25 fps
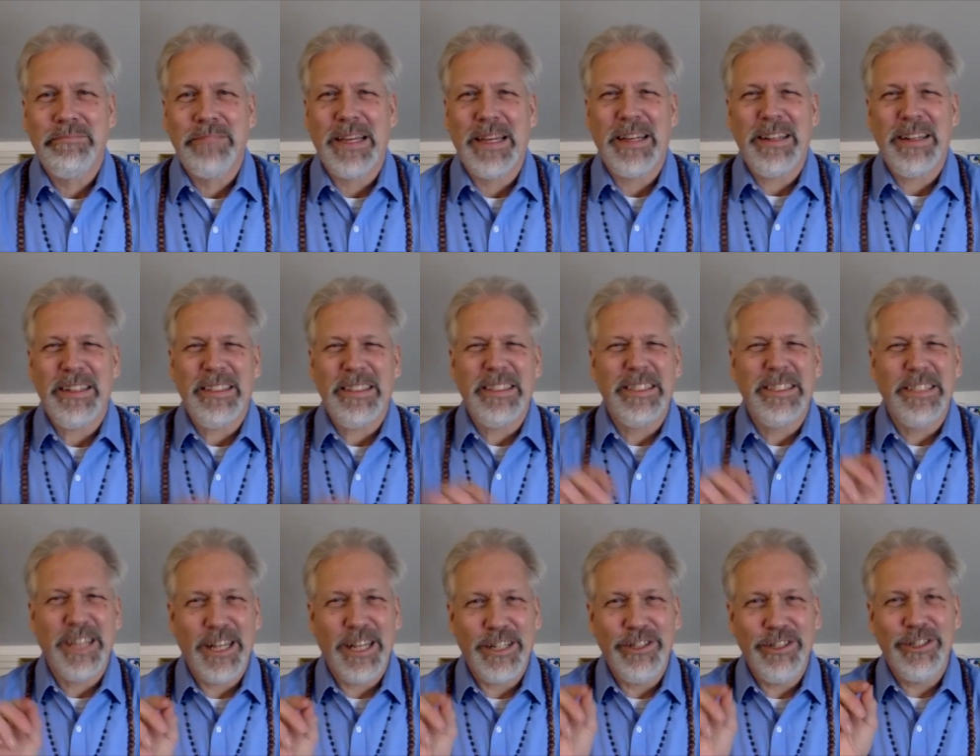kind of
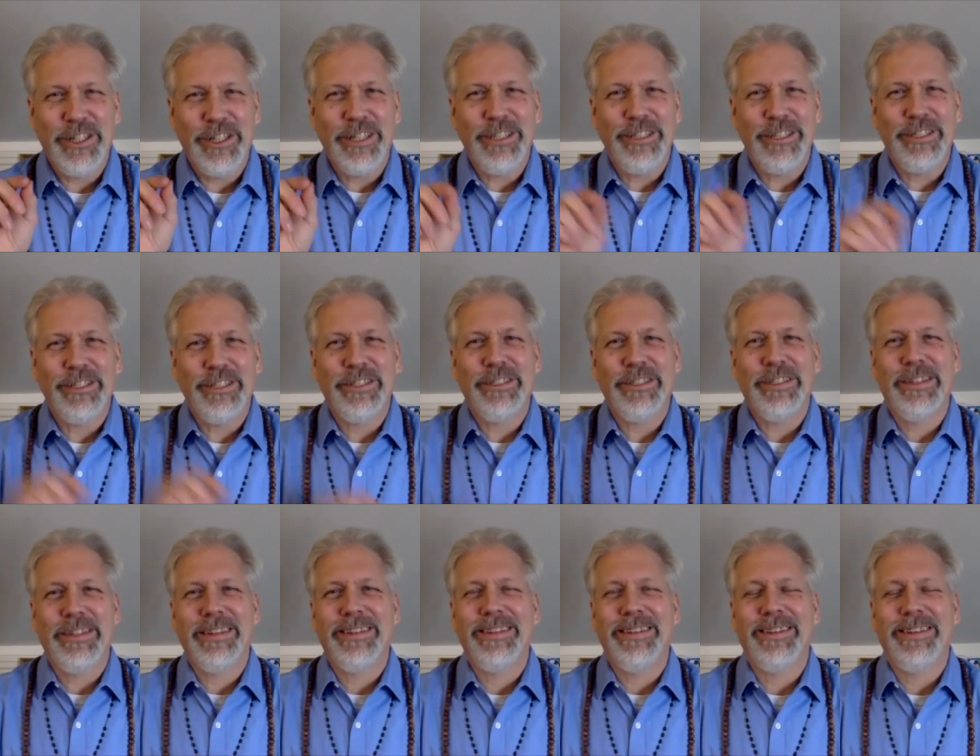touch
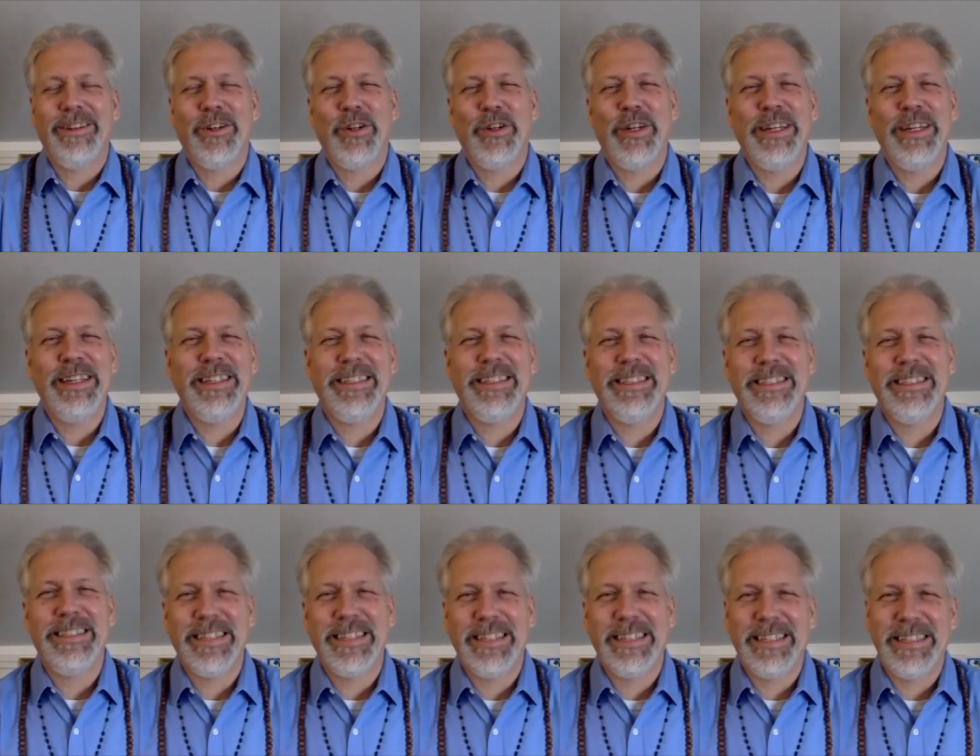us or hit
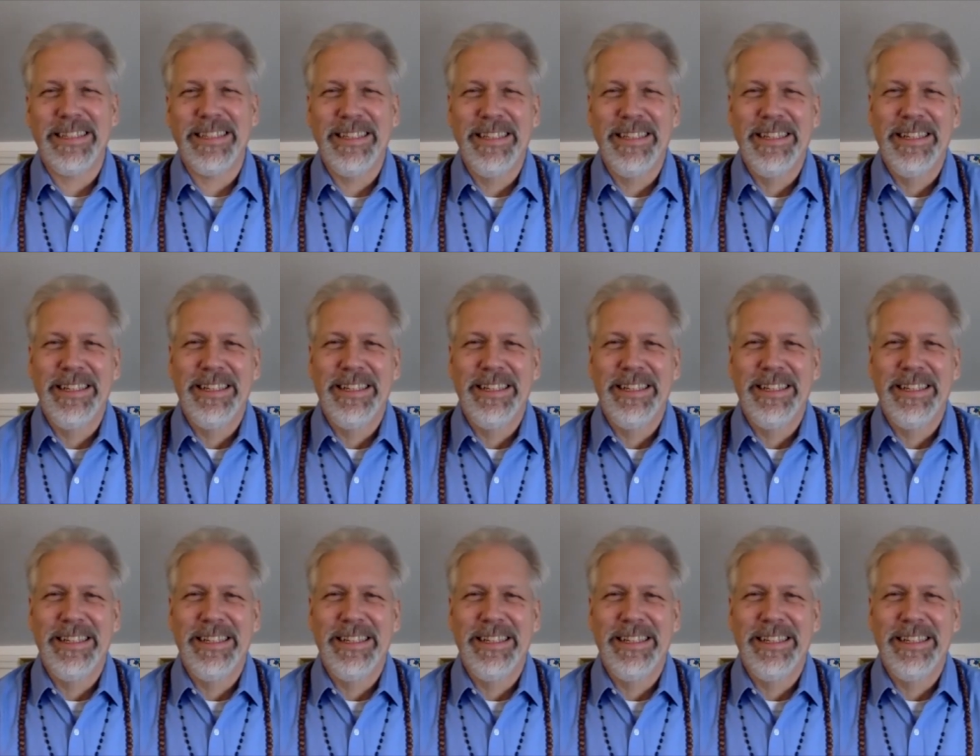us at a